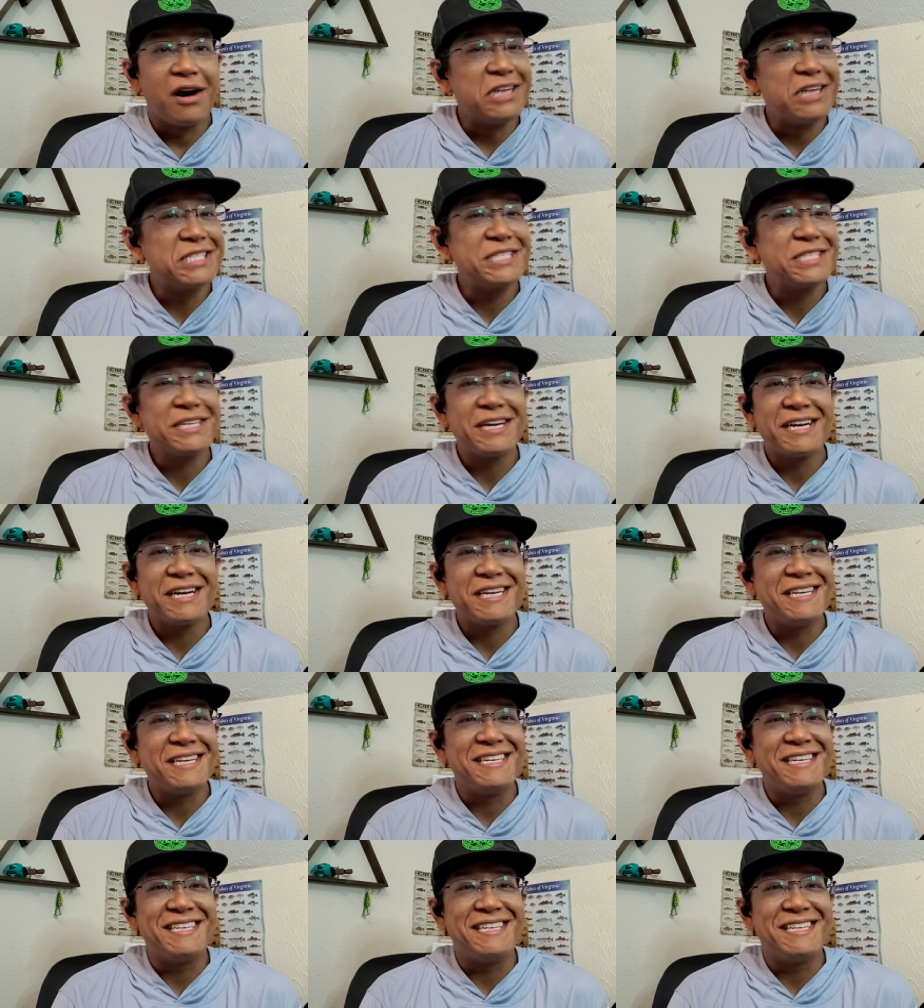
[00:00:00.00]
Honestly, I
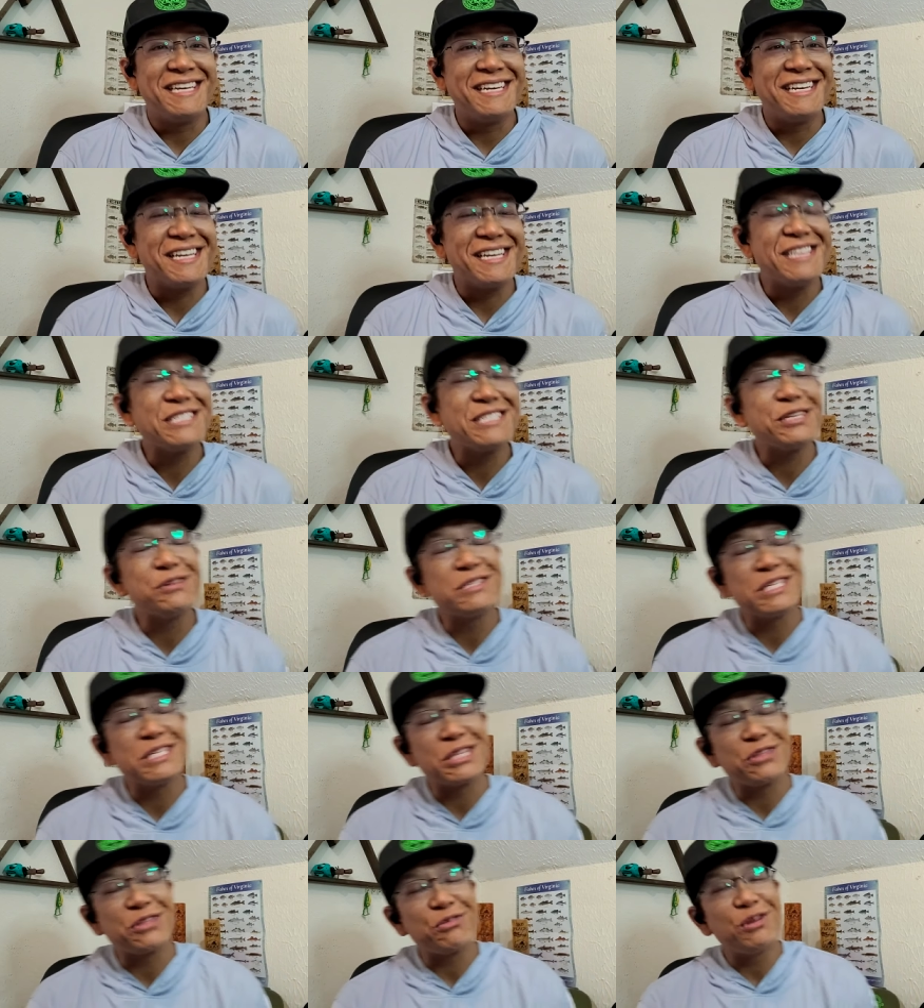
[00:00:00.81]
didn't. It, so
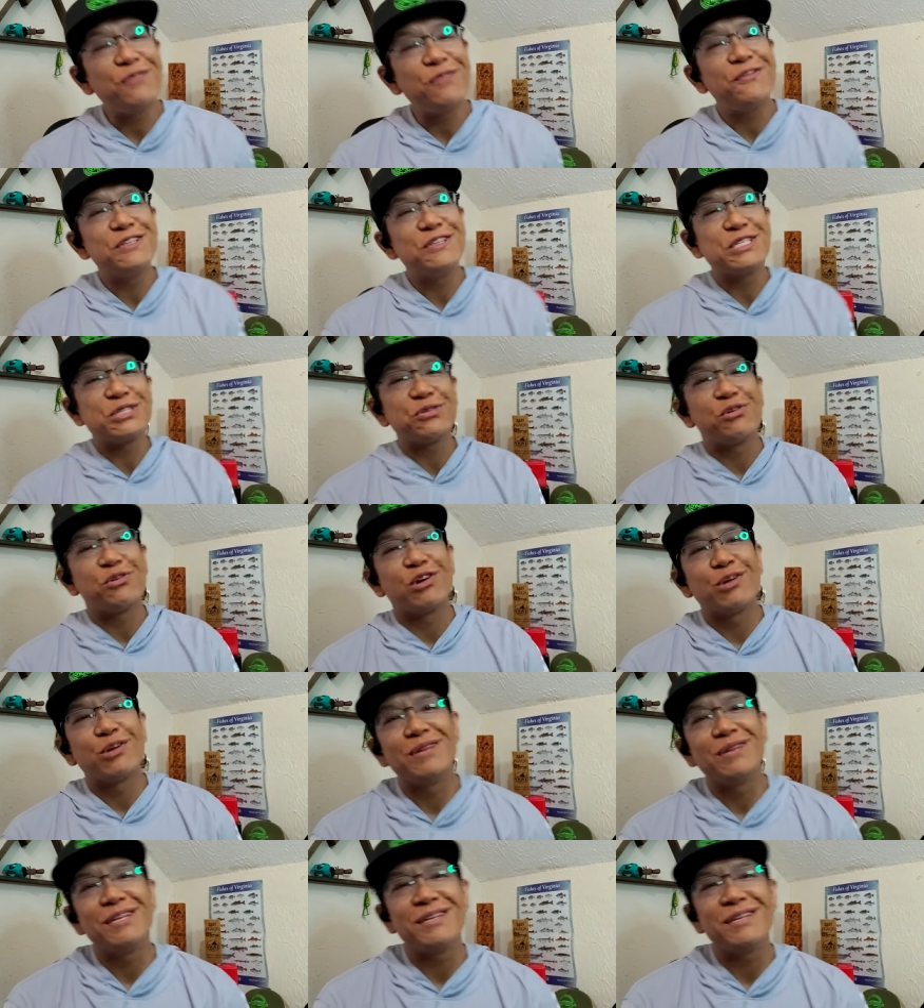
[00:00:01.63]
it's a three fish
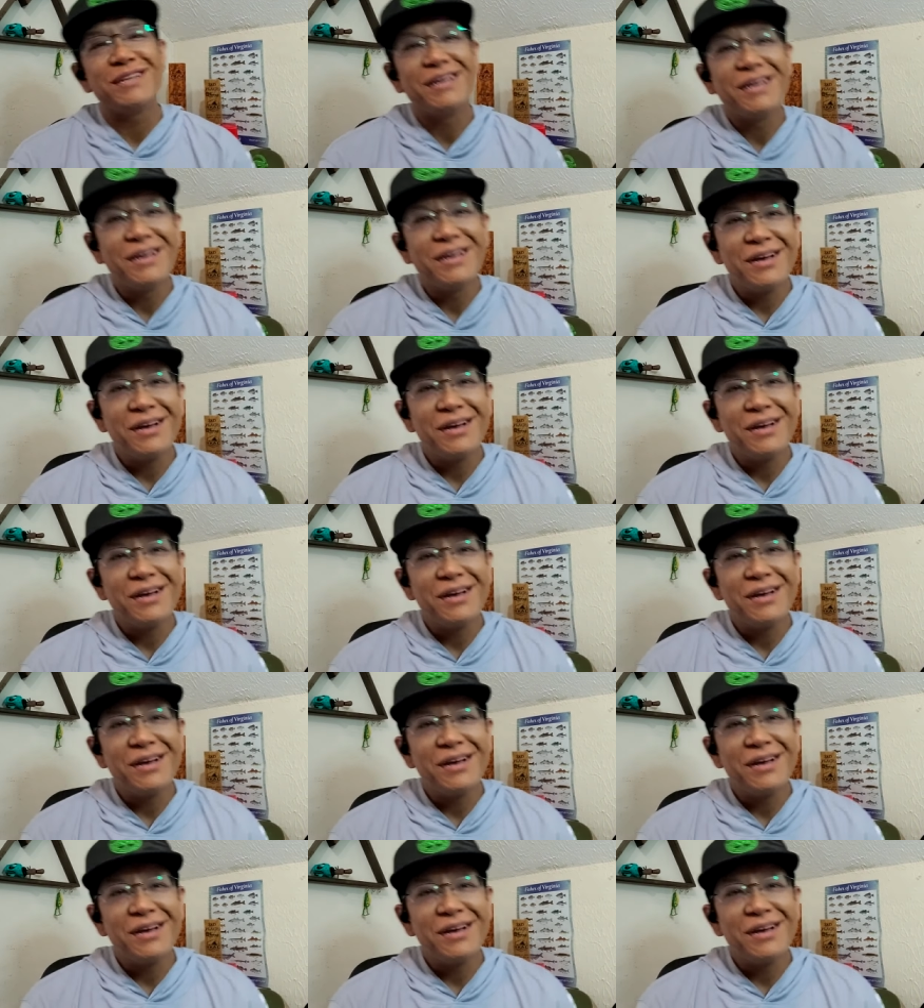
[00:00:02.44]
tournament.